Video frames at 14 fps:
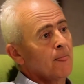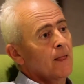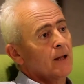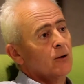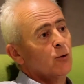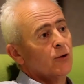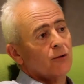
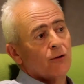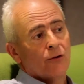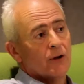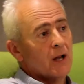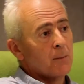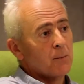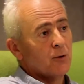and who think that the
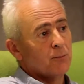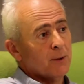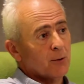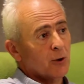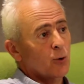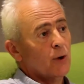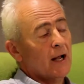number of
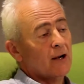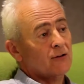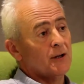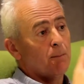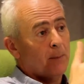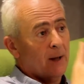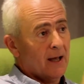people who will
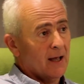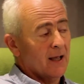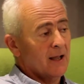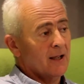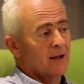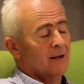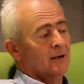actually
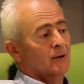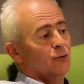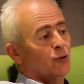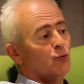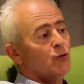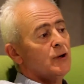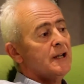pay to
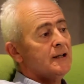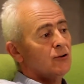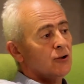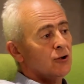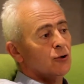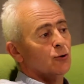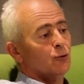read
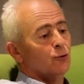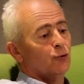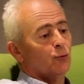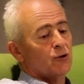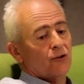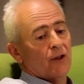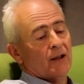news,
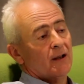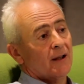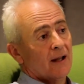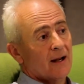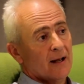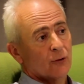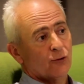which they can
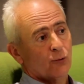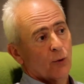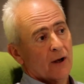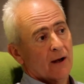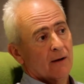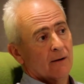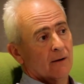get
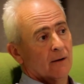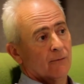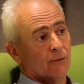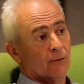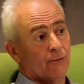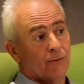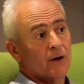elsewhere
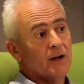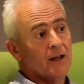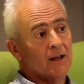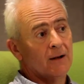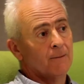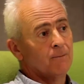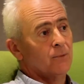for
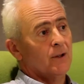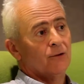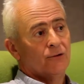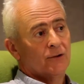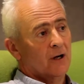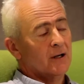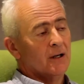free, is
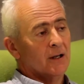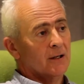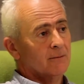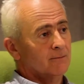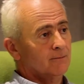tiny.